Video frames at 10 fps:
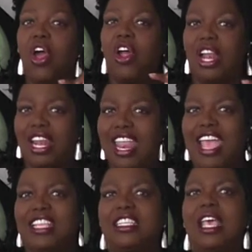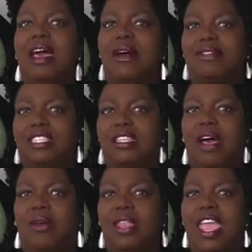or less of
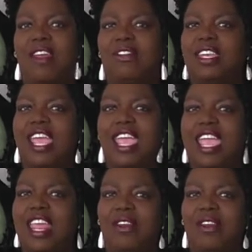salt every day.